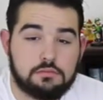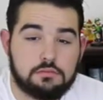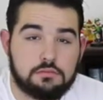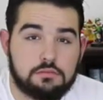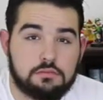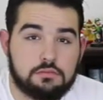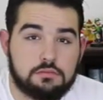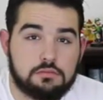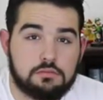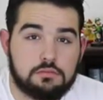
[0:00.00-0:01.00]

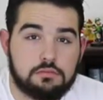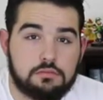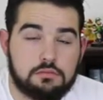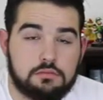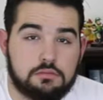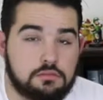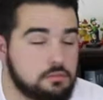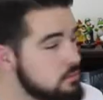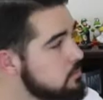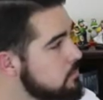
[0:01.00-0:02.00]

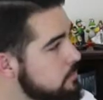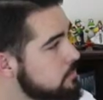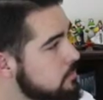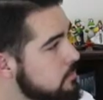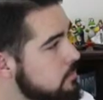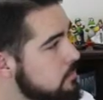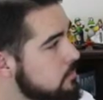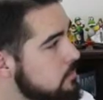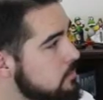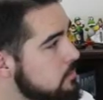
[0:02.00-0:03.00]

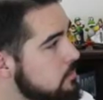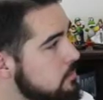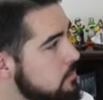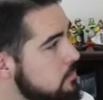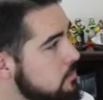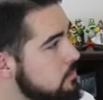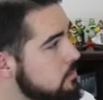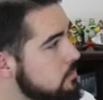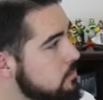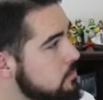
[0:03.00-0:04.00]

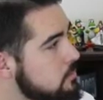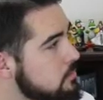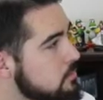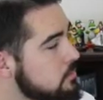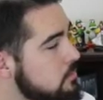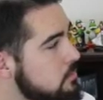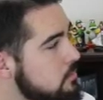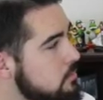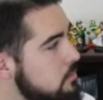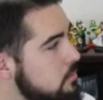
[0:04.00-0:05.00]

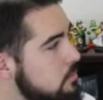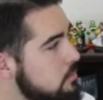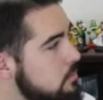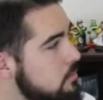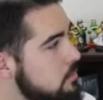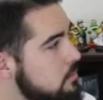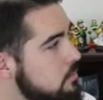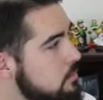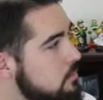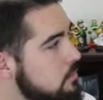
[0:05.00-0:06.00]

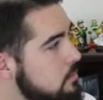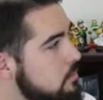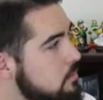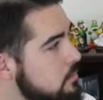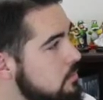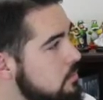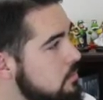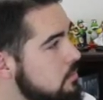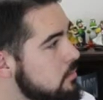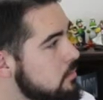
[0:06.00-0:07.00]

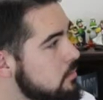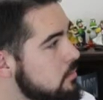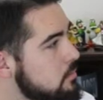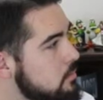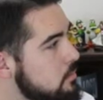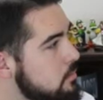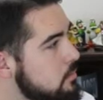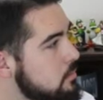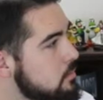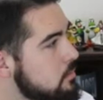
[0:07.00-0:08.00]
The person shown says nothing.